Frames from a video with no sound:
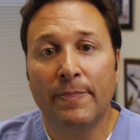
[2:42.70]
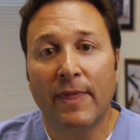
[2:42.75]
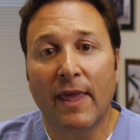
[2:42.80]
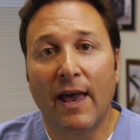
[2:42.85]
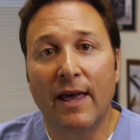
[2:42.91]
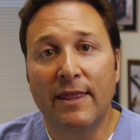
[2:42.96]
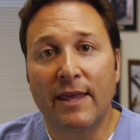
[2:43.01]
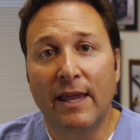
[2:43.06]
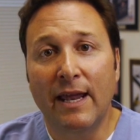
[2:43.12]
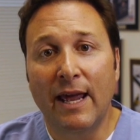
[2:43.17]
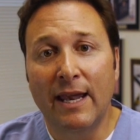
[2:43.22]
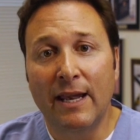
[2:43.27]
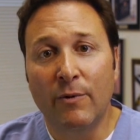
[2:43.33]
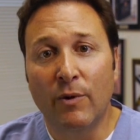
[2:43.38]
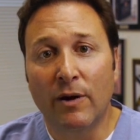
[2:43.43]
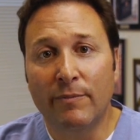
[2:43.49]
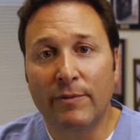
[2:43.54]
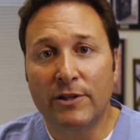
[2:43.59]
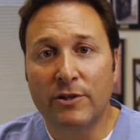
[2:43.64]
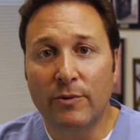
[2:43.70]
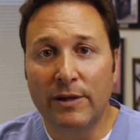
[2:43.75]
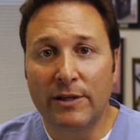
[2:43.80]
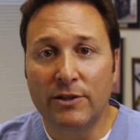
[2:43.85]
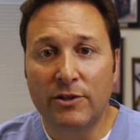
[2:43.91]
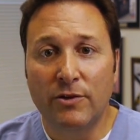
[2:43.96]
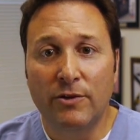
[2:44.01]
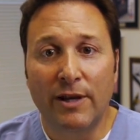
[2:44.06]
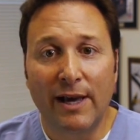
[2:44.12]
And then anywhere
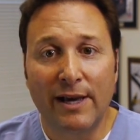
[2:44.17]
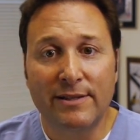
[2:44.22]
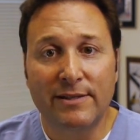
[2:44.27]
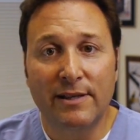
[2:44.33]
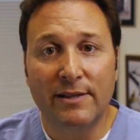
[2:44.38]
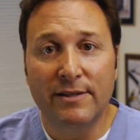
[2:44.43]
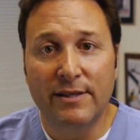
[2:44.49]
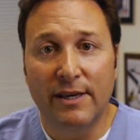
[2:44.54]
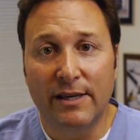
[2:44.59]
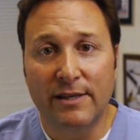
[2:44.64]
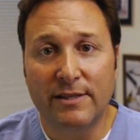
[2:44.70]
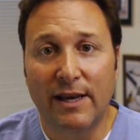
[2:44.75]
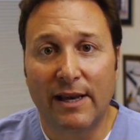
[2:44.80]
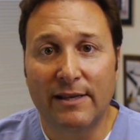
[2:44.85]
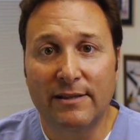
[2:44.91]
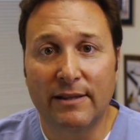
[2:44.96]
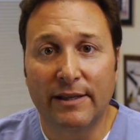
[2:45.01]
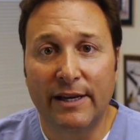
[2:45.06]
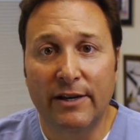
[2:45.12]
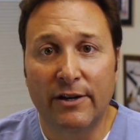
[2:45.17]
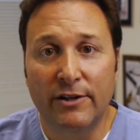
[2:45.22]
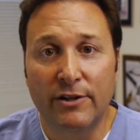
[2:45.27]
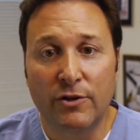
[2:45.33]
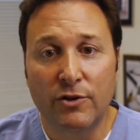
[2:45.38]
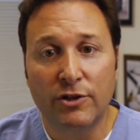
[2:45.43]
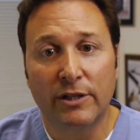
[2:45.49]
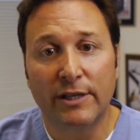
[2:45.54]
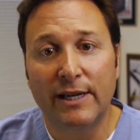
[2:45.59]
between 2 days and 6 days later,
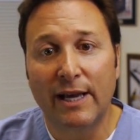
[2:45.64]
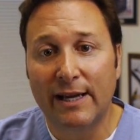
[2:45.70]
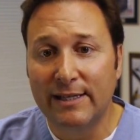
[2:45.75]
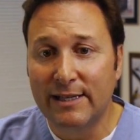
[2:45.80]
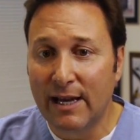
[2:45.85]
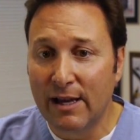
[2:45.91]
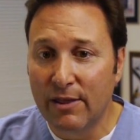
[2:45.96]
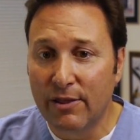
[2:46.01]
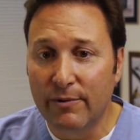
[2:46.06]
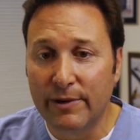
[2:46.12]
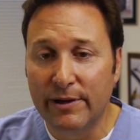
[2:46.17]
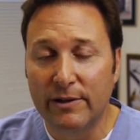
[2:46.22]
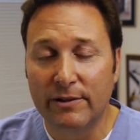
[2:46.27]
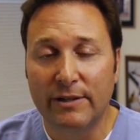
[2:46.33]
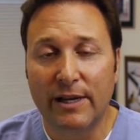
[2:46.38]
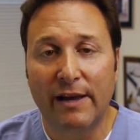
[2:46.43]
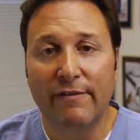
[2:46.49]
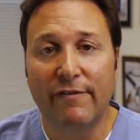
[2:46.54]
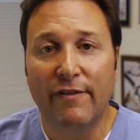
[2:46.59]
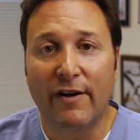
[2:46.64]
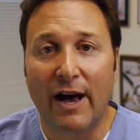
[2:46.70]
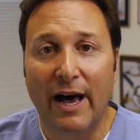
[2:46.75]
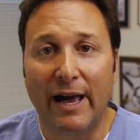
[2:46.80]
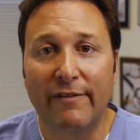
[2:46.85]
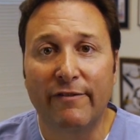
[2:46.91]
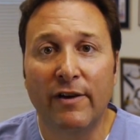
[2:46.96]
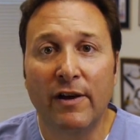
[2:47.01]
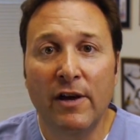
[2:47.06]
usually on day 3 or day
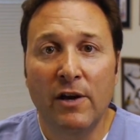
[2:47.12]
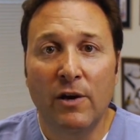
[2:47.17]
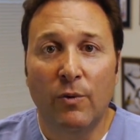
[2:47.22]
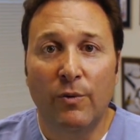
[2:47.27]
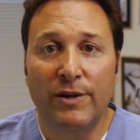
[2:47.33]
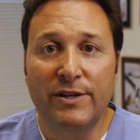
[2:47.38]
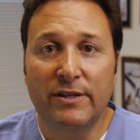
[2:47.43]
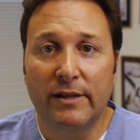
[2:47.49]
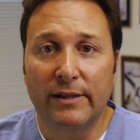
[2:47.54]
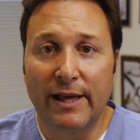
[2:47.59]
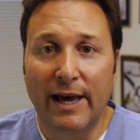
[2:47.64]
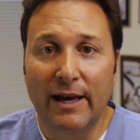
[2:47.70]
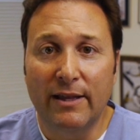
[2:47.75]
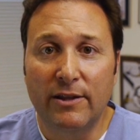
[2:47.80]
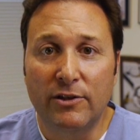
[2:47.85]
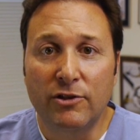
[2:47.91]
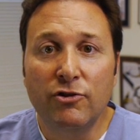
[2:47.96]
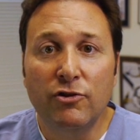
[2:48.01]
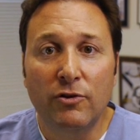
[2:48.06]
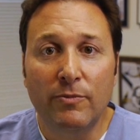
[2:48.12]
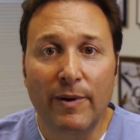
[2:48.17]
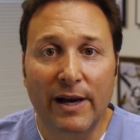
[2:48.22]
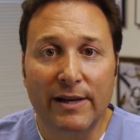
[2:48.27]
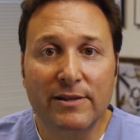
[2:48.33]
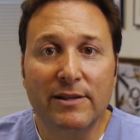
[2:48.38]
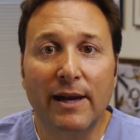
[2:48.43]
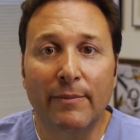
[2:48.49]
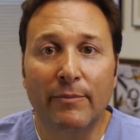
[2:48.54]
5, we select the 2
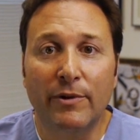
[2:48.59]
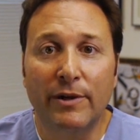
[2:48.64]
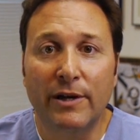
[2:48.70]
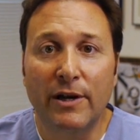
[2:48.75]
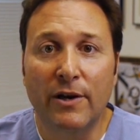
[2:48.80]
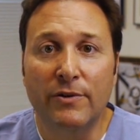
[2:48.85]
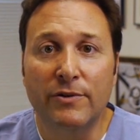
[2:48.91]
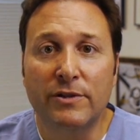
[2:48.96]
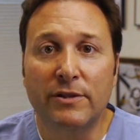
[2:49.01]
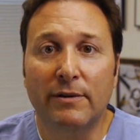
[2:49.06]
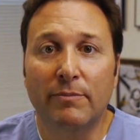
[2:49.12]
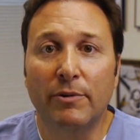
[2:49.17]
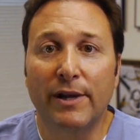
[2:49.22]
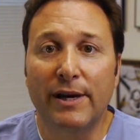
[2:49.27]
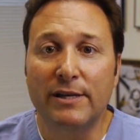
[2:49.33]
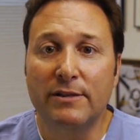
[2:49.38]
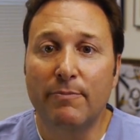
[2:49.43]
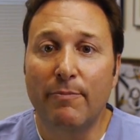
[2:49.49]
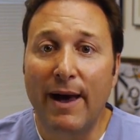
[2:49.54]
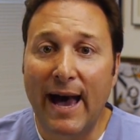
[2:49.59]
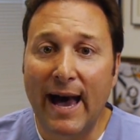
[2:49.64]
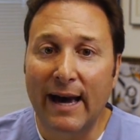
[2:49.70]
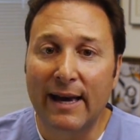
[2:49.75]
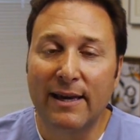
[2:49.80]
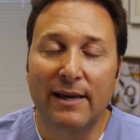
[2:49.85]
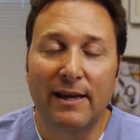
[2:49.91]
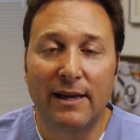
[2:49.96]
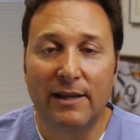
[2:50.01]
best embryos to place
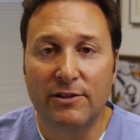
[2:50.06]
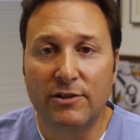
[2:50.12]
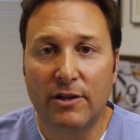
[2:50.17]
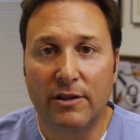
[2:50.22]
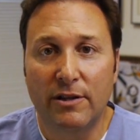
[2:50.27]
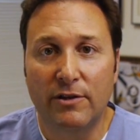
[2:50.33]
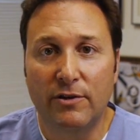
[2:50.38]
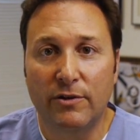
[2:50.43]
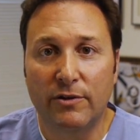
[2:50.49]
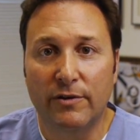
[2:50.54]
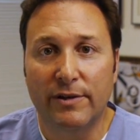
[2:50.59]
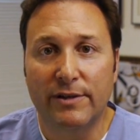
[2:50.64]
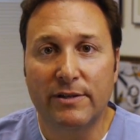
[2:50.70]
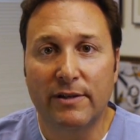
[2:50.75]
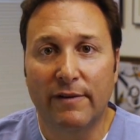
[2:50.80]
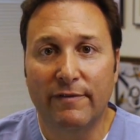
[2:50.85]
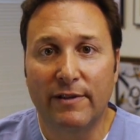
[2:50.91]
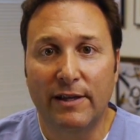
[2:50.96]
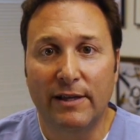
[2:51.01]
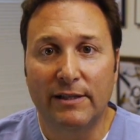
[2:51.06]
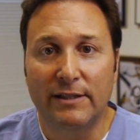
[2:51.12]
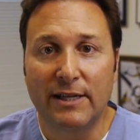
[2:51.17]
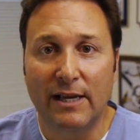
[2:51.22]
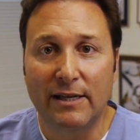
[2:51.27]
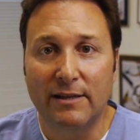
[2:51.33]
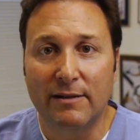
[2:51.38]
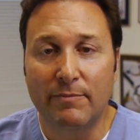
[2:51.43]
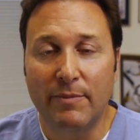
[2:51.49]
back into the uterus of the
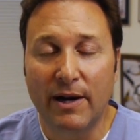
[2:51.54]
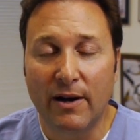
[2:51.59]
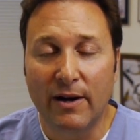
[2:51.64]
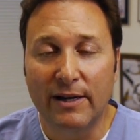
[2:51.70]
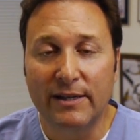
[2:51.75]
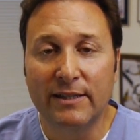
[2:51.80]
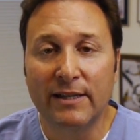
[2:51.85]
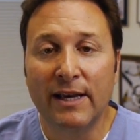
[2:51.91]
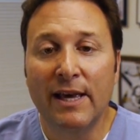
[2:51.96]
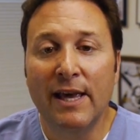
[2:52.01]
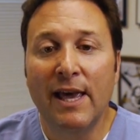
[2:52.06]
intended parent.